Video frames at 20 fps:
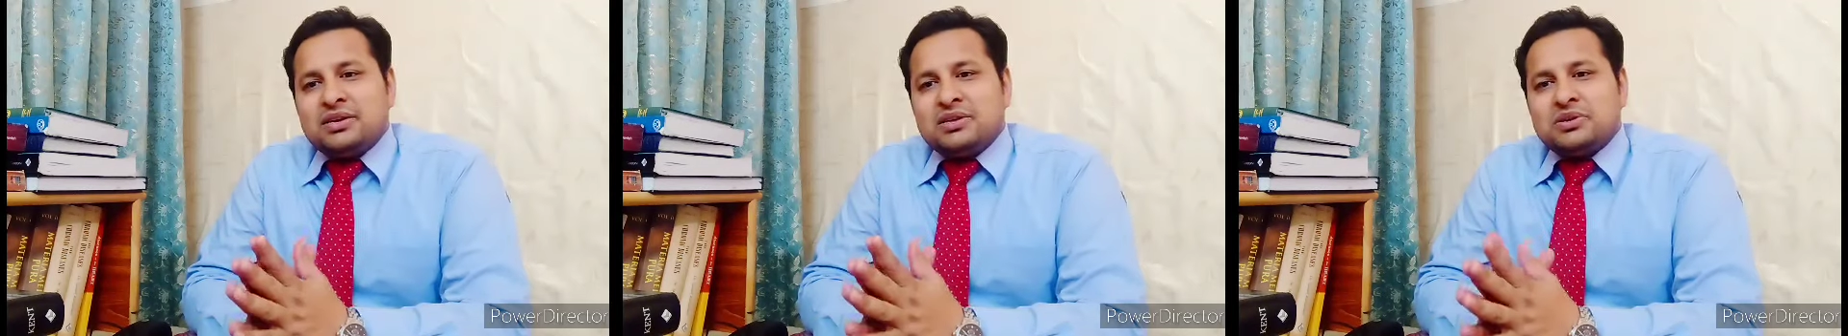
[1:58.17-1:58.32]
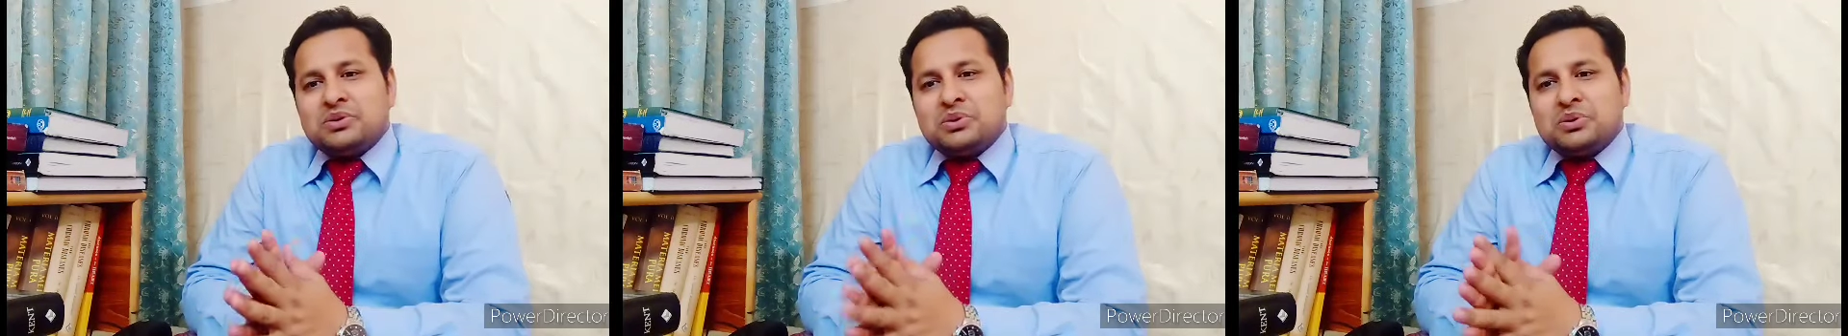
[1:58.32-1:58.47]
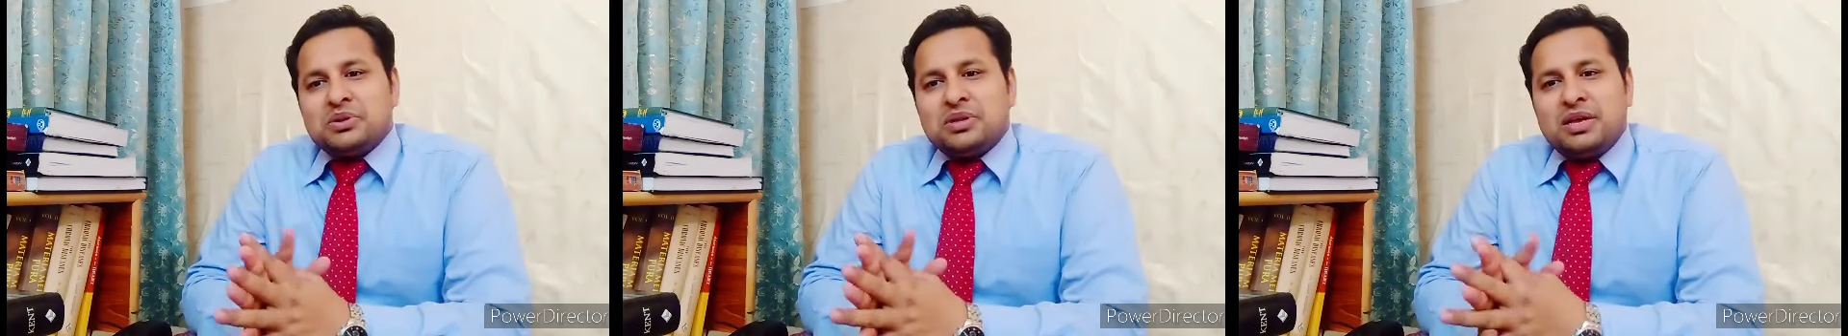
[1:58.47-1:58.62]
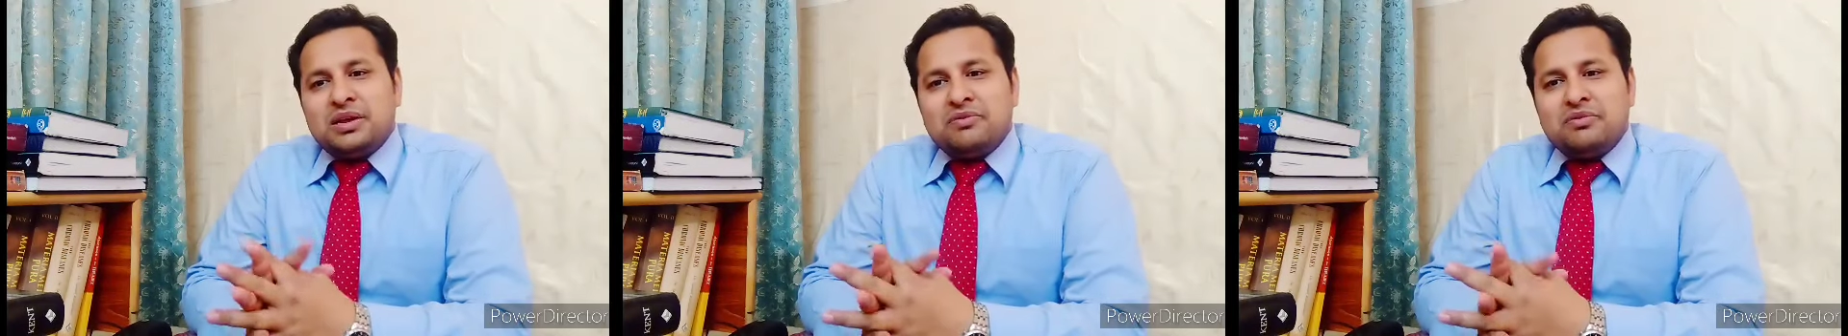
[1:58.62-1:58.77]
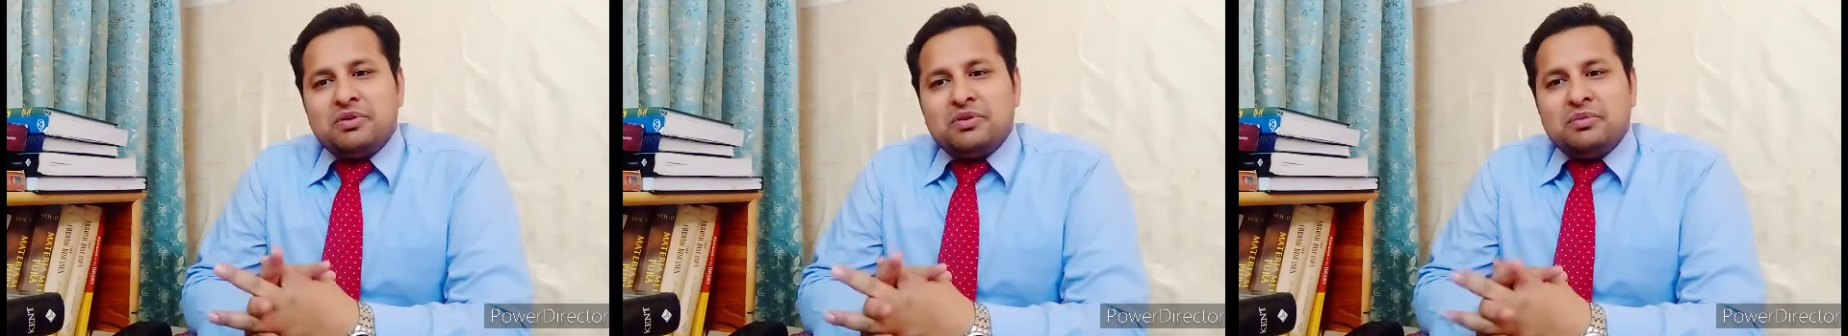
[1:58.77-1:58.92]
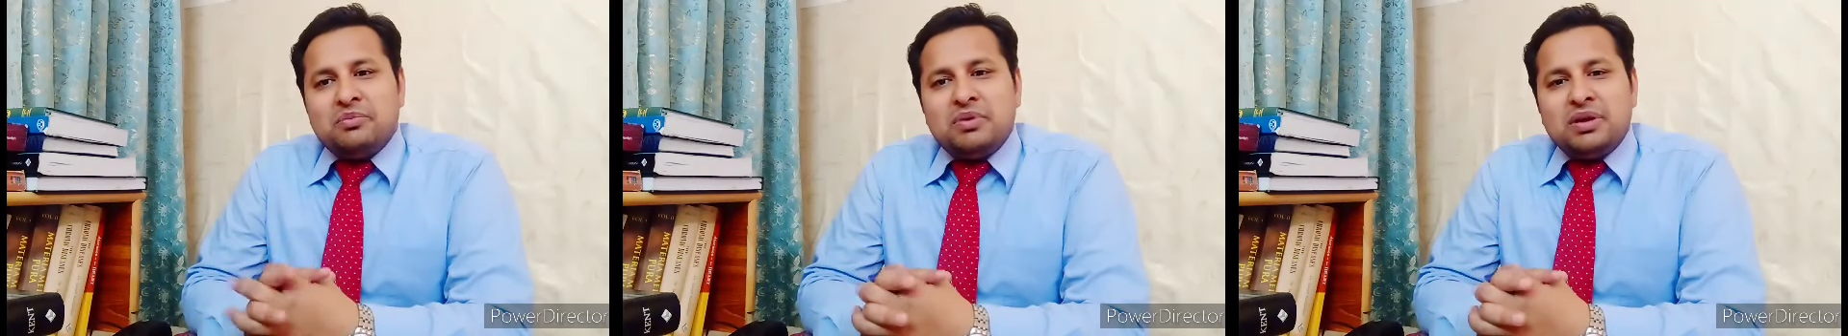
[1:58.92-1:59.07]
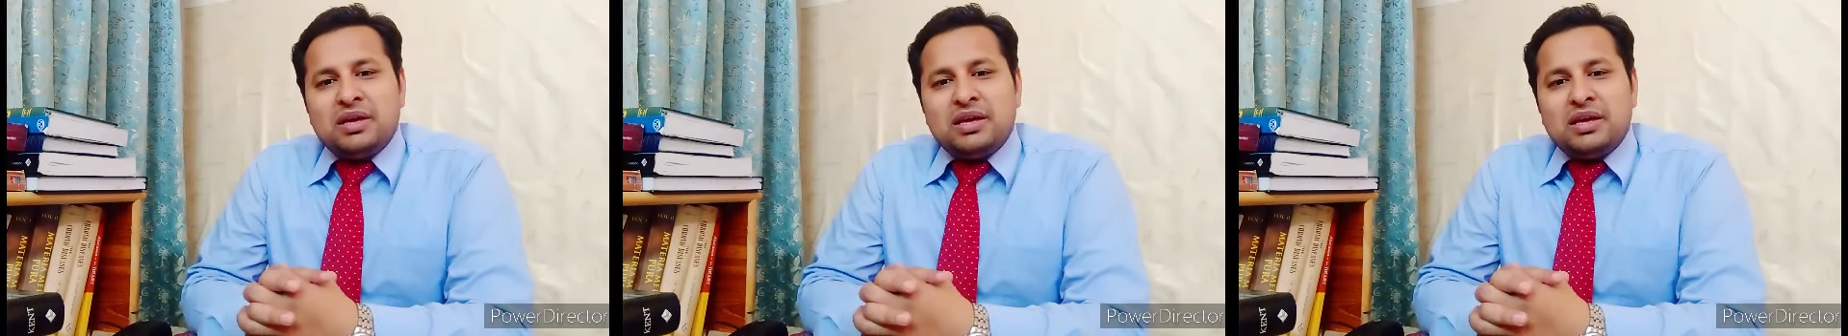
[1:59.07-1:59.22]
so there
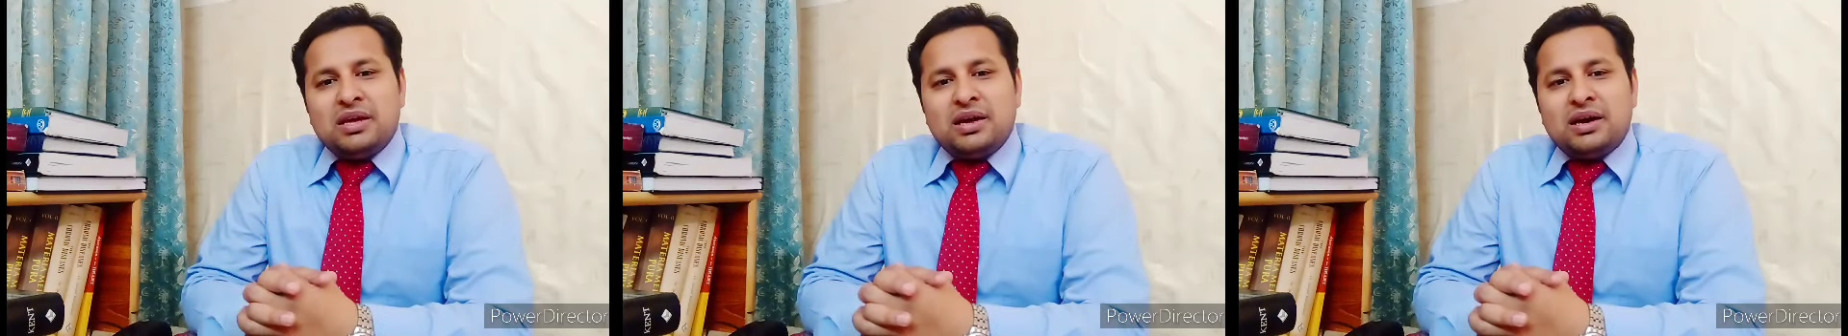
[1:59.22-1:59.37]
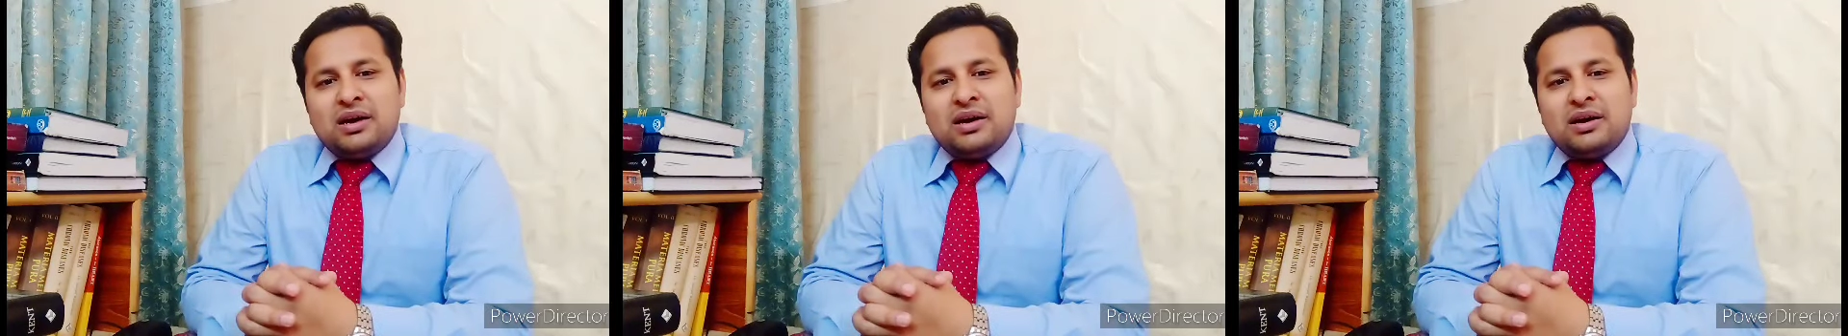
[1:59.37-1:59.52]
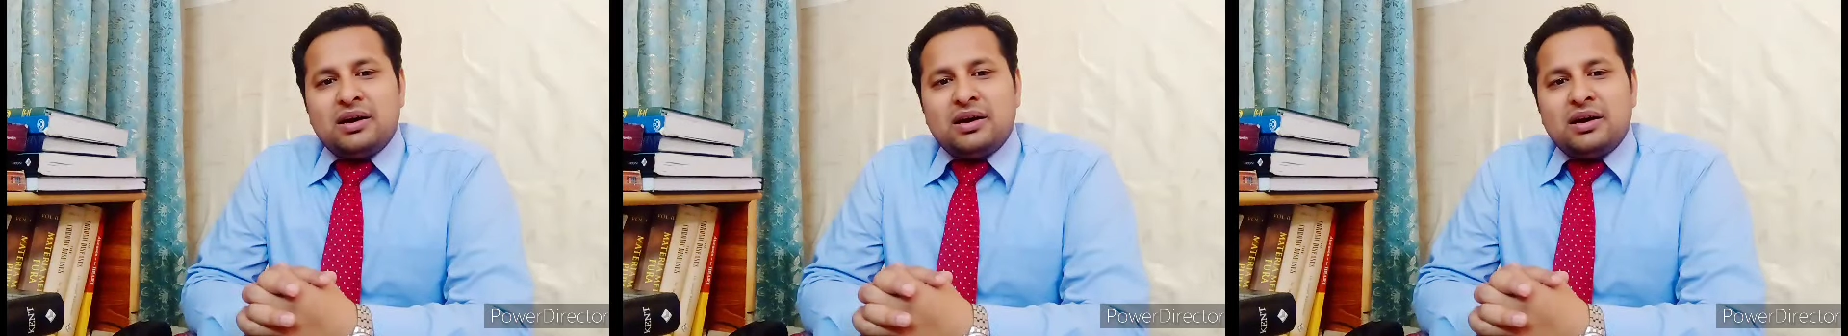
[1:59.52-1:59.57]
will be